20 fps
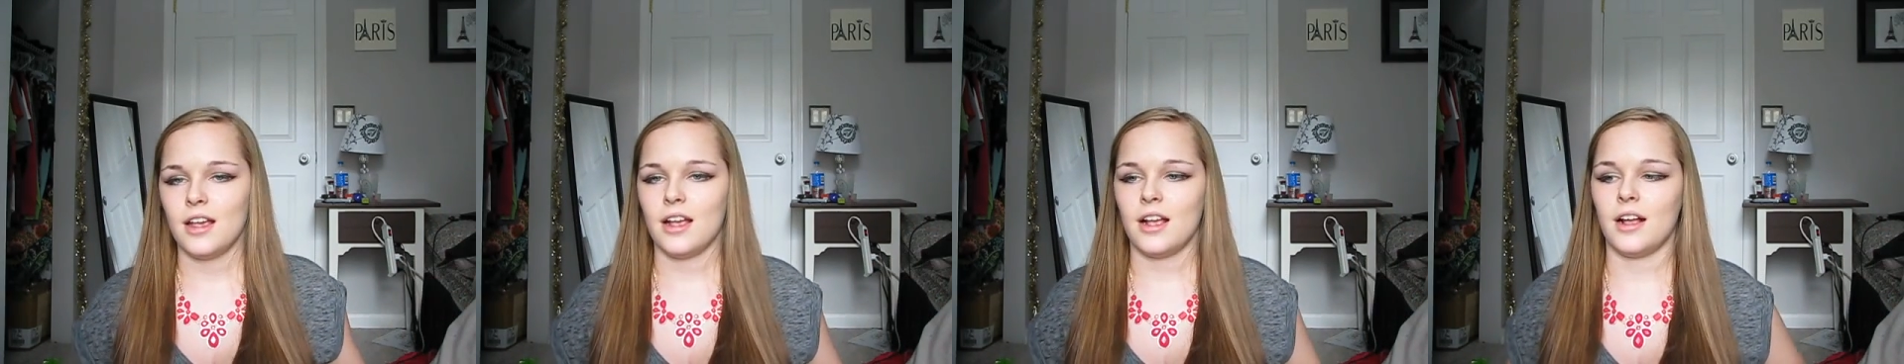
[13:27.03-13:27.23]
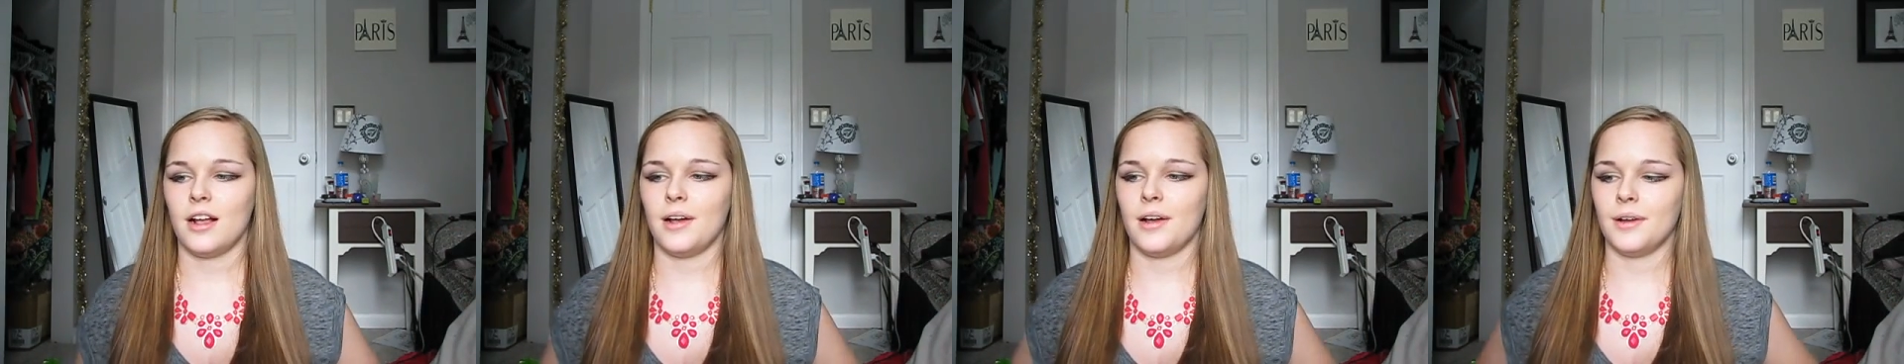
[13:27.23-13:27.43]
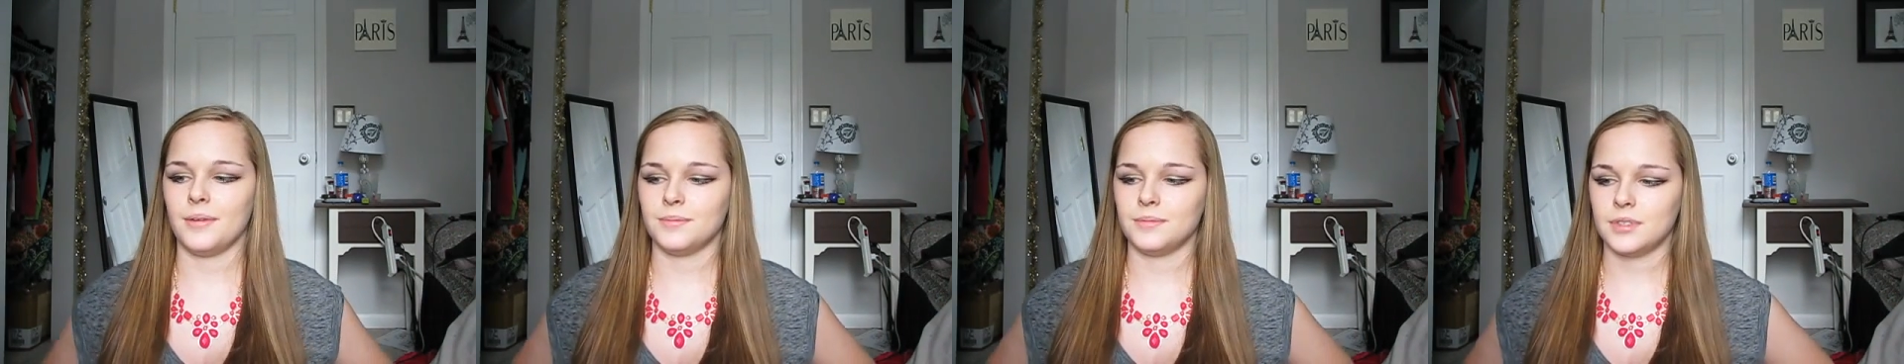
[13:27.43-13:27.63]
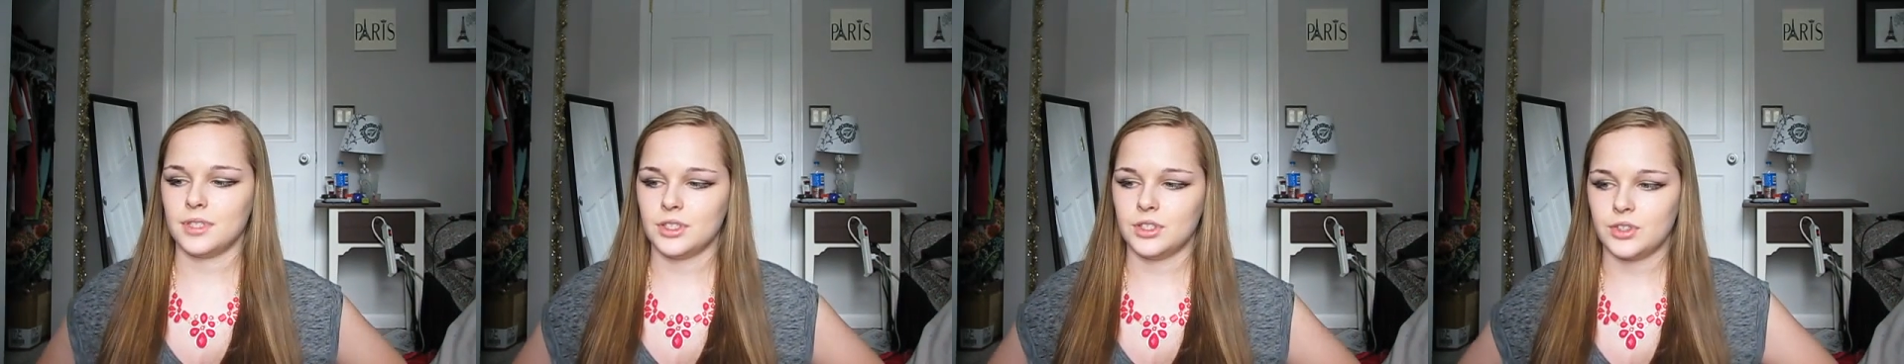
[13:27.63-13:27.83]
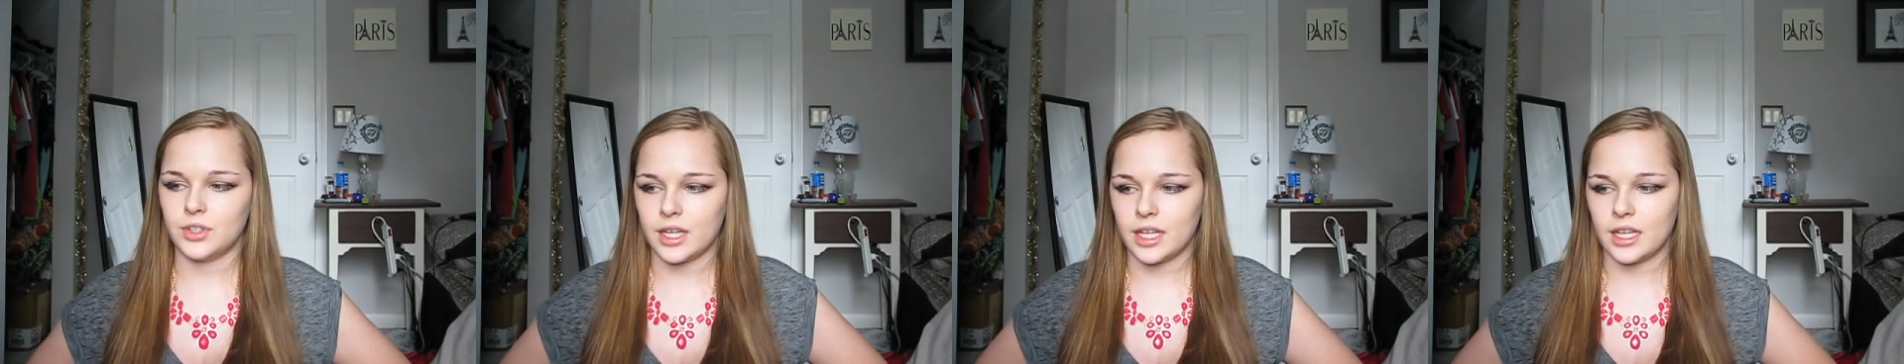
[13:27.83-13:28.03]
to
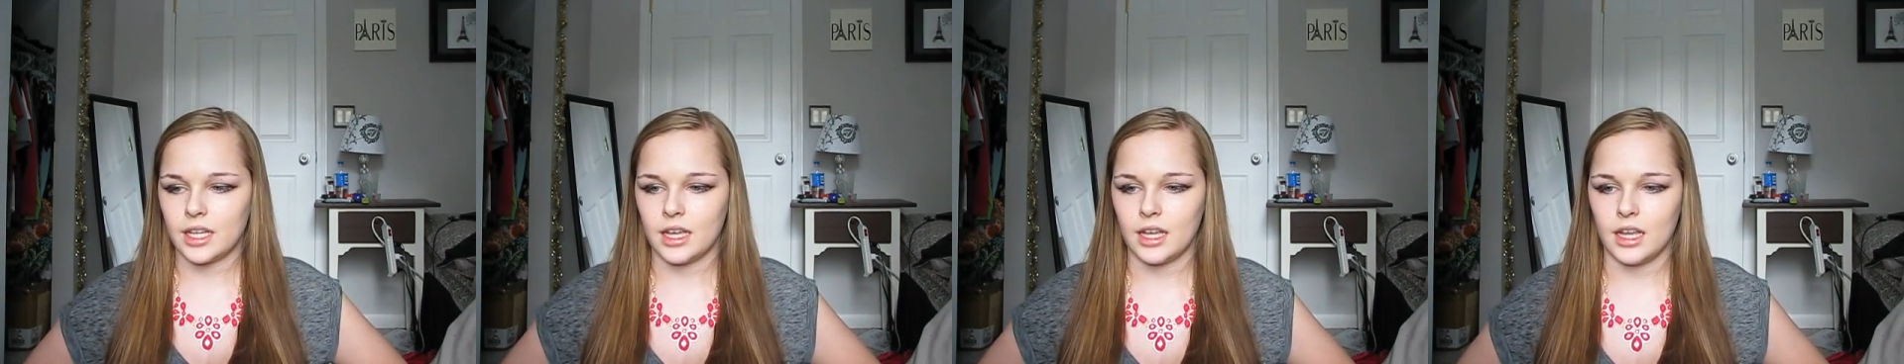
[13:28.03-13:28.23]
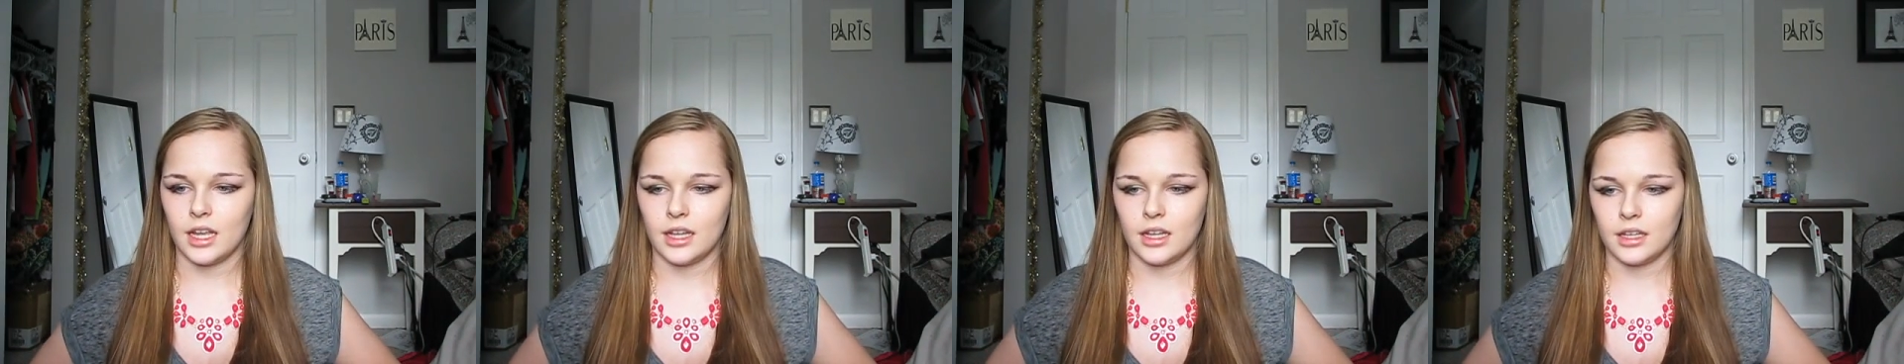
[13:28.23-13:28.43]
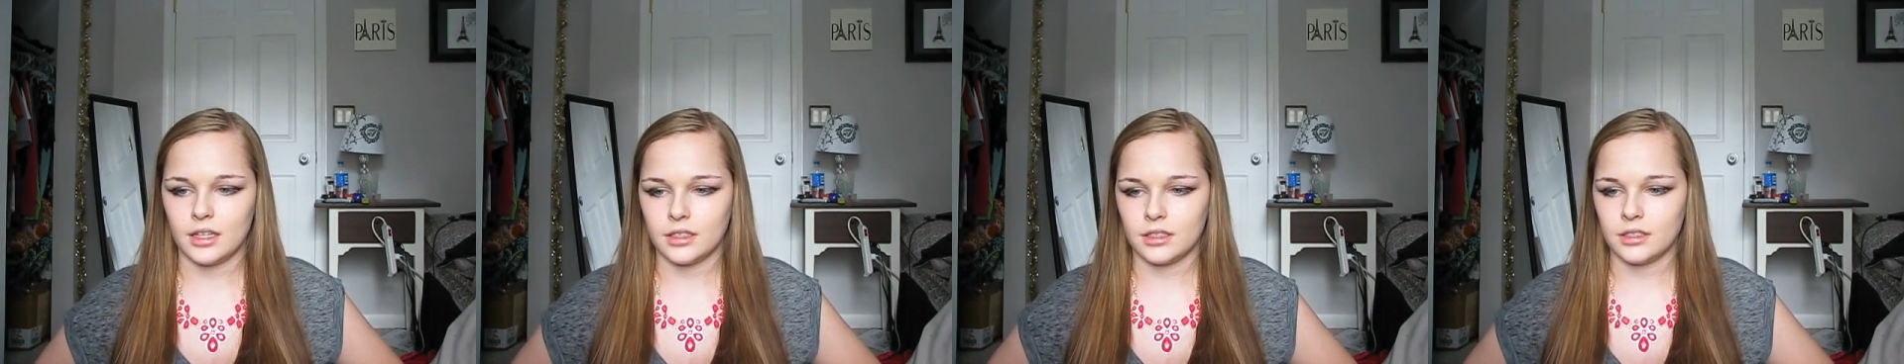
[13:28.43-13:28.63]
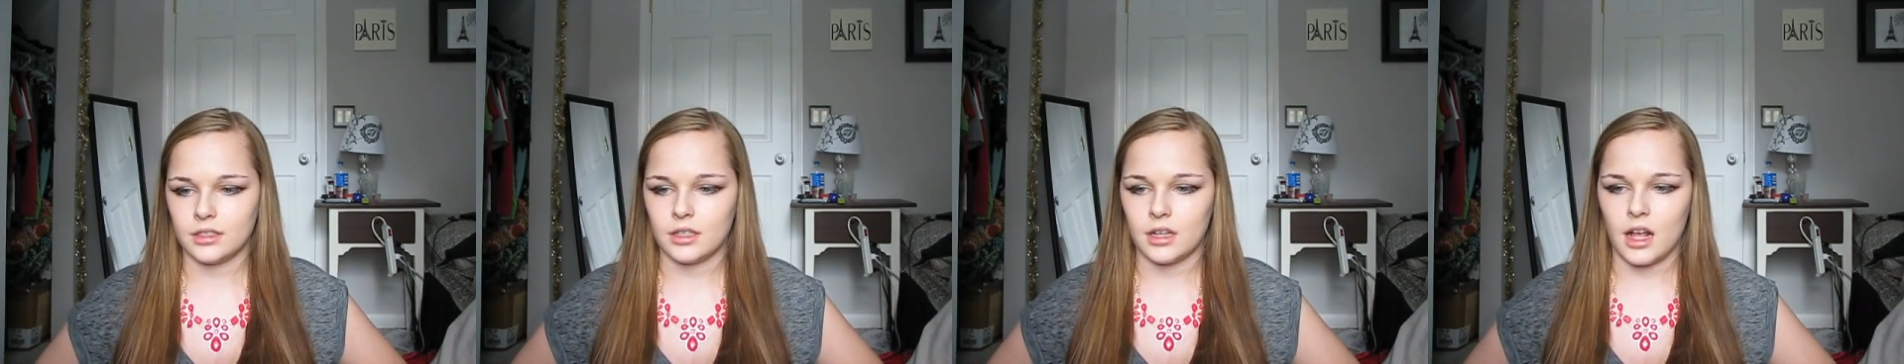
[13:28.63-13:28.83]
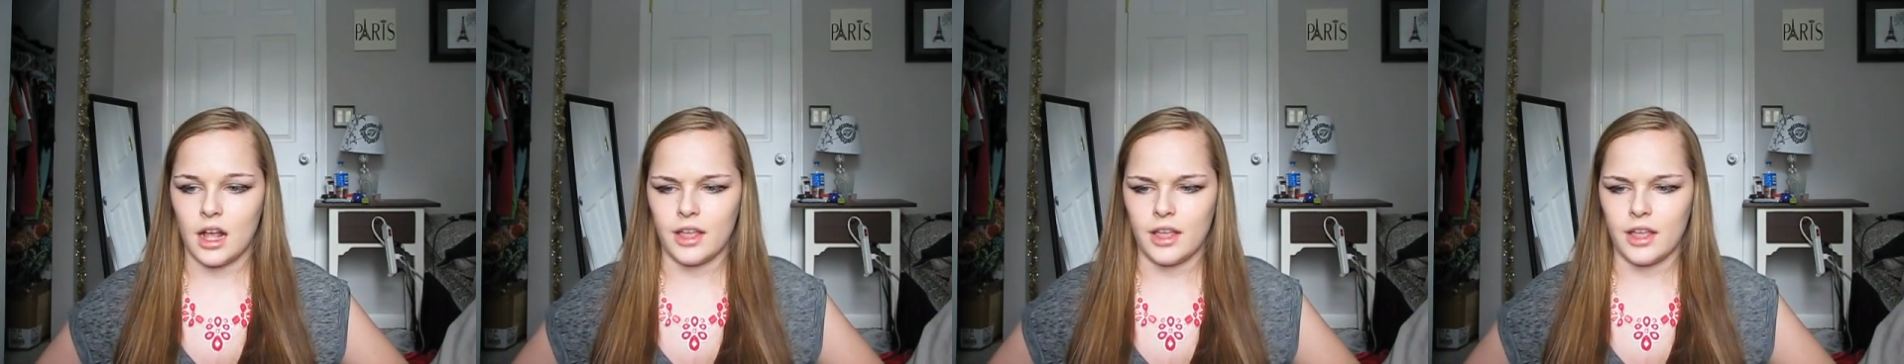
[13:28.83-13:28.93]
drink it, and